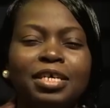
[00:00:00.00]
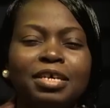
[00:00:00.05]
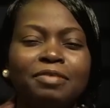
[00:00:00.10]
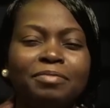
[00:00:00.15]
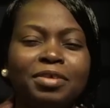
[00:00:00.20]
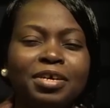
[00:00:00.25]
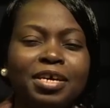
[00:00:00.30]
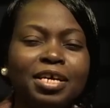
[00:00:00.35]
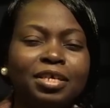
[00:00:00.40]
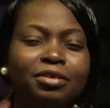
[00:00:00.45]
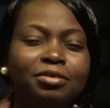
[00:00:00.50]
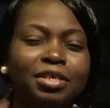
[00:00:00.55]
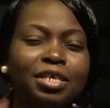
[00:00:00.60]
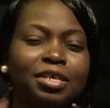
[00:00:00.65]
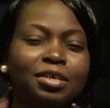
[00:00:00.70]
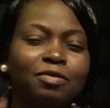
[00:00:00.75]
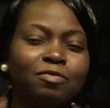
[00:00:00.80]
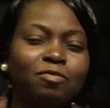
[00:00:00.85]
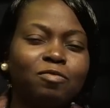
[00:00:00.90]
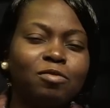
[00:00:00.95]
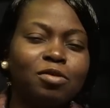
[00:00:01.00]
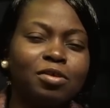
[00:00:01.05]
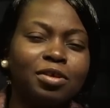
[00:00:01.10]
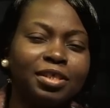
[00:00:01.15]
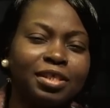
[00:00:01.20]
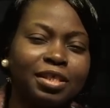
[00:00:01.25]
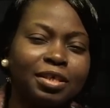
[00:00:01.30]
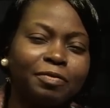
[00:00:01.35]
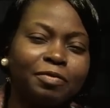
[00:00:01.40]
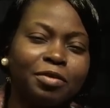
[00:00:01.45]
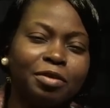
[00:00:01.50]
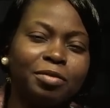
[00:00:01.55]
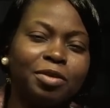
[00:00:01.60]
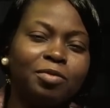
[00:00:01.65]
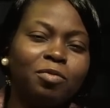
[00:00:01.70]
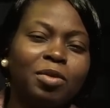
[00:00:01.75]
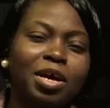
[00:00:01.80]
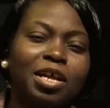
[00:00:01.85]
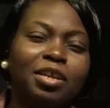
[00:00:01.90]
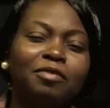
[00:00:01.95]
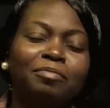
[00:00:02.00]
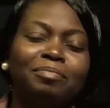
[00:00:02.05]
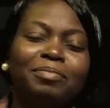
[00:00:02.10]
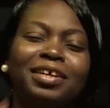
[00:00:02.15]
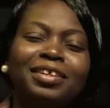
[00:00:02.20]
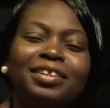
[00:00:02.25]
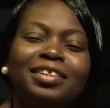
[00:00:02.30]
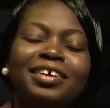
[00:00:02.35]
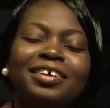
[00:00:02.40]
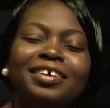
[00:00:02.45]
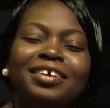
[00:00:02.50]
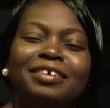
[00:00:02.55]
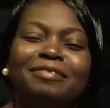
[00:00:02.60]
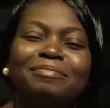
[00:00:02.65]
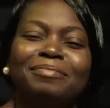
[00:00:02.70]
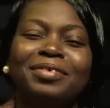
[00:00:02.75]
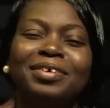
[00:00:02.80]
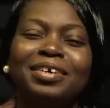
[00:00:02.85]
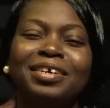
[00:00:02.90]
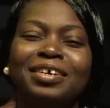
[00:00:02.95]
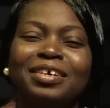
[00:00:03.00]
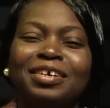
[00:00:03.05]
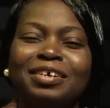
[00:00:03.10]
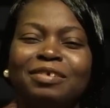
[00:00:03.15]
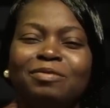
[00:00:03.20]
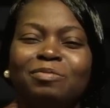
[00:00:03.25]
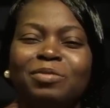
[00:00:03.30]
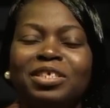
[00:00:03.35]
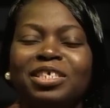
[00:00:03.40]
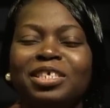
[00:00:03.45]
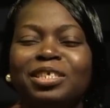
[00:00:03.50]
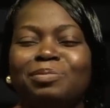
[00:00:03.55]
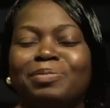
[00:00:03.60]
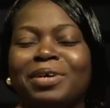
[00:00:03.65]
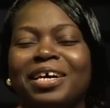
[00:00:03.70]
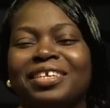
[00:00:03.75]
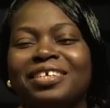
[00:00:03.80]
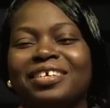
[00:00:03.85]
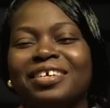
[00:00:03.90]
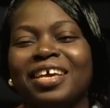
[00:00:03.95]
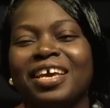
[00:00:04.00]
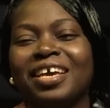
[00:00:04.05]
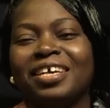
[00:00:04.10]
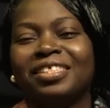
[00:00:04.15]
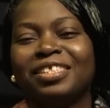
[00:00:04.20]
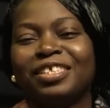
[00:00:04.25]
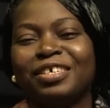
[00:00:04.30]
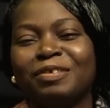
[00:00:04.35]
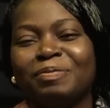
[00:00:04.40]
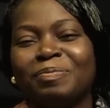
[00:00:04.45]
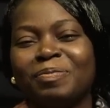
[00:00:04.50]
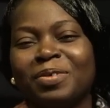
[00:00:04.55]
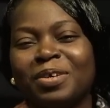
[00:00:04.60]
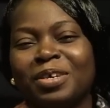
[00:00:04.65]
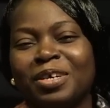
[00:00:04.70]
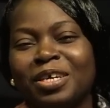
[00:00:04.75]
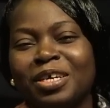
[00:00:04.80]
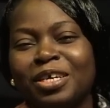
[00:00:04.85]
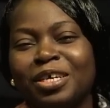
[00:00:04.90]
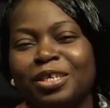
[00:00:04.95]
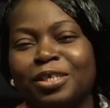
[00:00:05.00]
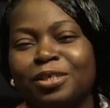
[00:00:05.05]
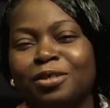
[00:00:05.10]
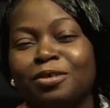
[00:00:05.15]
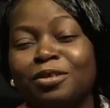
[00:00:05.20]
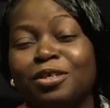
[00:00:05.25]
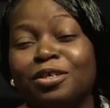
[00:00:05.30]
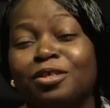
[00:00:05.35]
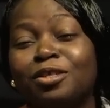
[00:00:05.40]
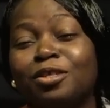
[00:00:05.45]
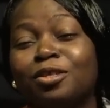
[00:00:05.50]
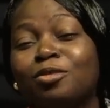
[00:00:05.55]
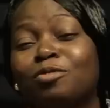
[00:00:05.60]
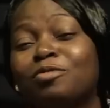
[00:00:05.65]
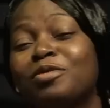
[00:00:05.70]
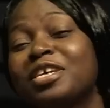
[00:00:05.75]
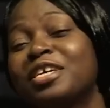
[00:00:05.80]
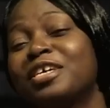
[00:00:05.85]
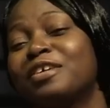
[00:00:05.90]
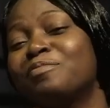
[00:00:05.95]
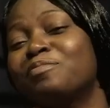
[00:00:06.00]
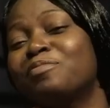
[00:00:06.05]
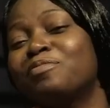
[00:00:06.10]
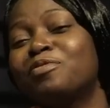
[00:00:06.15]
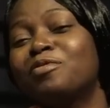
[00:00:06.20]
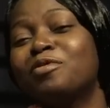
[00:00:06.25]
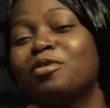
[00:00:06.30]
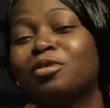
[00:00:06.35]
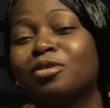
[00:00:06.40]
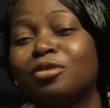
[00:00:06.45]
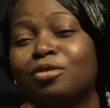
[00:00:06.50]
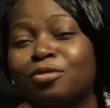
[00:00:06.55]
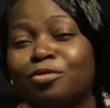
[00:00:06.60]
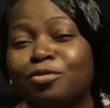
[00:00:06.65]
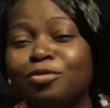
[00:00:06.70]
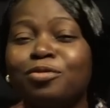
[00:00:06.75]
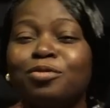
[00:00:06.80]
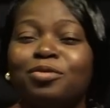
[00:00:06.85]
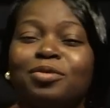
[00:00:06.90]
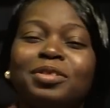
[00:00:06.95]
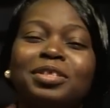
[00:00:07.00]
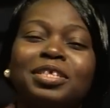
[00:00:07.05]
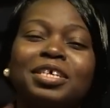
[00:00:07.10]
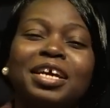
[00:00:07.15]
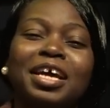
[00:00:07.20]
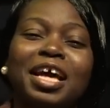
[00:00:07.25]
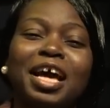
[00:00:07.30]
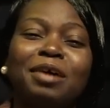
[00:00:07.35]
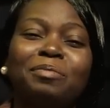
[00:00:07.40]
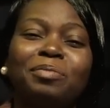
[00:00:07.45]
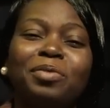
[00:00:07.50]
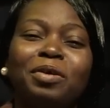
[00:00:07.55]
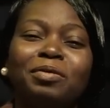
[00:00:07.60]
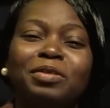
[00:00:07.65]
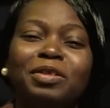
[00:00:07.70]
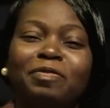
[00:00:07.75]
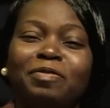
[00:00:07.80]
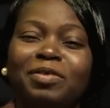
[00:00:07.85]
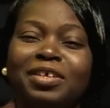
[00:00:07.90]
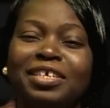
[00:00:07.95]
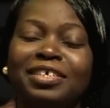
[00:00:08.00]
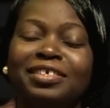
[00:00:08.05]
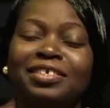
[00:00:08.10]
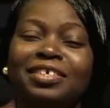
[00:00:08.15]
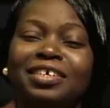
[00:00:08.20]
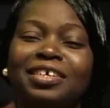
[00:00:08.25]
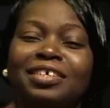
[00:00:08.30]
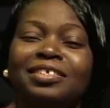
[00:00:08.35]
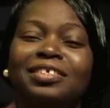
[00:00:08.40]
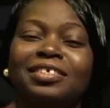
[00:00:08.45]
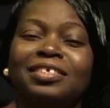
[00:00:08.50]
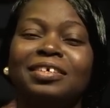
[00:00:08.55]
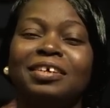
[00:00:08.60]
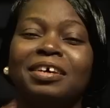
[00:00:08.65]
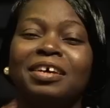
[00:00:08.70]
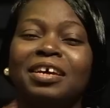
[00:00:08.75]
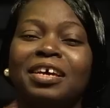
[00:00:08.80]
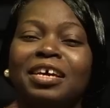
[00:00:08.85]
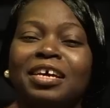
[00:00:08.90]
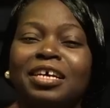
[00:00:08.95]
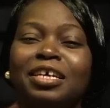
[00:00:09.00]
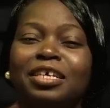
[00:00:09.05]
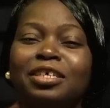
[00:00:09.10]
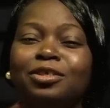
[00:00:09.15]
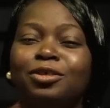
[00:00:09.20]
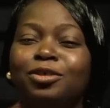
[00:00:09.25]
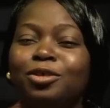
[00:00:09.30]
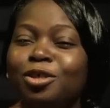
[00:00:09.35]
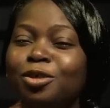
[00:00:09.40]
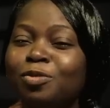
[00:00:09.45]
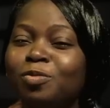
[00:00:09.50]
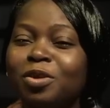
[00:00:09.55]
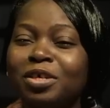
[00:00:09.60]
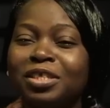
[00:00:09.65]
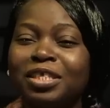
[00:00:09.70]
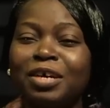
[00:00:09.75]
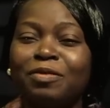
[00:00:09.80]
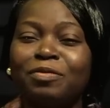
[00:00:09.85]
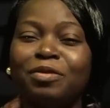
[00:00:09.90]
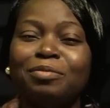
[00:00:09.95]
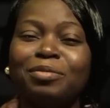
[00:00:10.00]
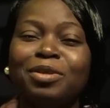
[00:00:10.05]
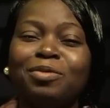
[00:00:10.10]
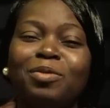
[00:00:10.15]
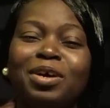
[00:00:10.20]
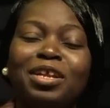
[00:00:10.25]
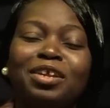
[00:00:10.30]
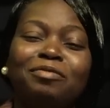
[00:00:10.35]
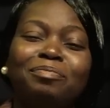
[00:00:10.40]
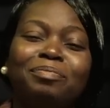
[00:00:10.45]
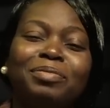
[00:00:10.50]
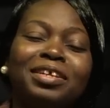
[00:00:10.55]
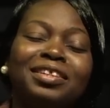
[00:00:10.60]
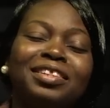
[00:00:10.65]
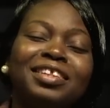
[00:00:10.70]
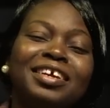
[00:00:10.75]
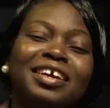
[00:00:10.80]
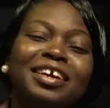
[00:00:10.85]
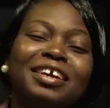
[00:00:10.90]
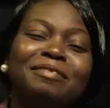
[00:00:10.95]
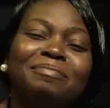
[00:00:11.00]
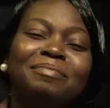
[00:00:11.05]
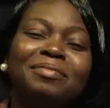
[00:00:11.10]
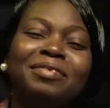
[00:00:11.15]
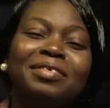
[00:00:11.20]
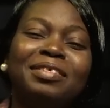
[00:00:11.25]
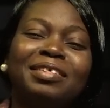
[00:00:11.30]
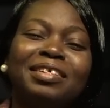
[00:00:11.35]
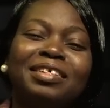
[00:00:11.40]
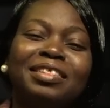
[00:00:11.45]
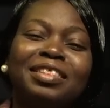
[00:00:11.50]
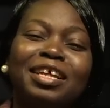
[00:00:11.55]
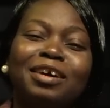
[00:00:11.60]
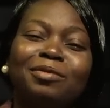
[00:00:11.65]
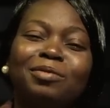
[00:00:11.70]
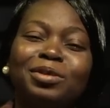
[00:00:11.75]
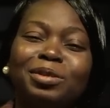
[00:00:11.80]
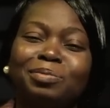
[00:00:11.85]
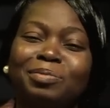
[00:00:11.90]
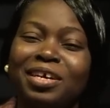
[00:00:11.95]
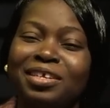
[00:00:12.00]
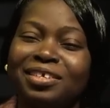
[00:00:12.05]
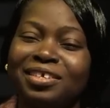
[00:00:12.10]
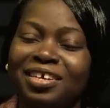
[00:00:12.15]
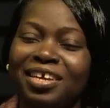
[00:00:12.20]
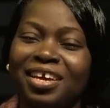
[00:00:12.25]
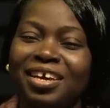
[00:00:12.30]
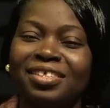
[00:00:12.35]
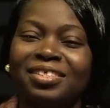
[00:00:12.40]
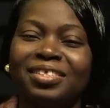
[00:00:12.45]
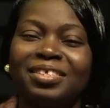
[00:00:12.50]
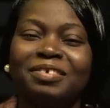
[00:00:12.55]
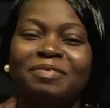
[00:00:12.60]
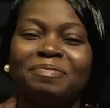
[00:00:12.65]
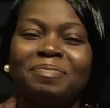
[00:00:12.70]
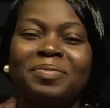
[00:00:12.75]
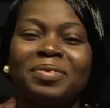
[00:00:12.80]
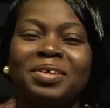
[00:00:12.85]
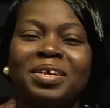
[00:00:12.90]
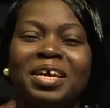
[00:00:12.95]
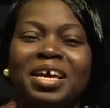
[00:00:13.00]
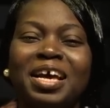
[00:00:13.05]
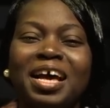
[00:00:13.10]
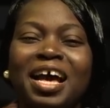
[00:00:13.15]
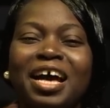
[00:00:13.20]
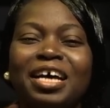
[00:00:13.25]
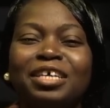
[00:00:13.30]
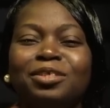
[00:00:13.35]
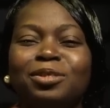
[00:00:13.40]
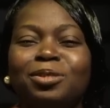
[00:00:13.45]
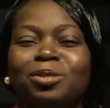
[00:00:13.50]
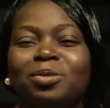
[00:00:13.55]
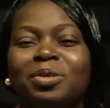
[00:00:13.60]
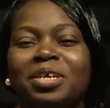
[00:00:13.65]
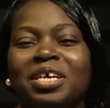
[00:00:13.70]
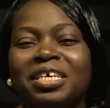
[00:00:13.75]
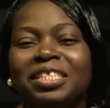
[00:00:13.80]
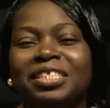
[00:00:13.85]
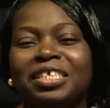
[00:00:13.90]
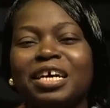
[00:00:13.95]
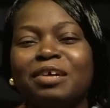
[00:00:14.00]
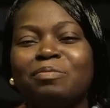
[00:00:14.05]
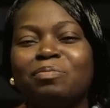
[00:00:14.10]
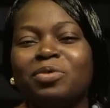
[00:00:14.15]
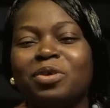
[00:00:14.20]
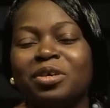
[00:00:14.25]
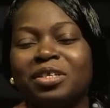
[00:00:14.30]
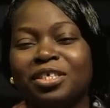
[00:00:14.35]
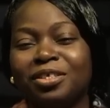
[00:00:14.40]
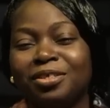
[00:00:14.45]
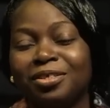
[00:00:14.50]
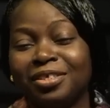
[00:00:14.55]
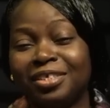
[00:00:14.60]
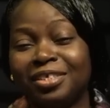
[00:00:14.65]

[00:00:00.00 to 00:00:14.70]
give me a drink of water from the well of Bethlehem, which is by the gate." So the three broke through the camp of the Philistines, drew water from the well of Bethlehem that was by the gate, and took it and brought it to